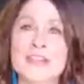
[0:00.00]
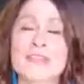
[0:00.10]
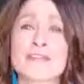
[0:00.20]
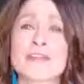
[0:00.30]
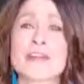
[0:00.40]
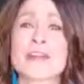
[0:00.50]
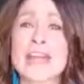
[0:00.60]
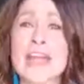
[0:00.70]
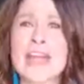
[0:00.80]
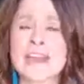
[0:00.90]

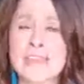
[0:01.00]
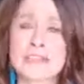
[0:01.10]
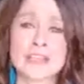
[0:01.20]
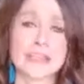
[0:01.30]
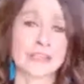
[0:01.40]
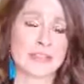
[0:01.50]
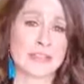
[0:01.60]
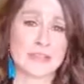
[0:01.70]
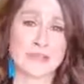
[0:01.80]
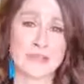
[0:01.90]
for
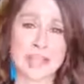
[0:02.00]
everything you've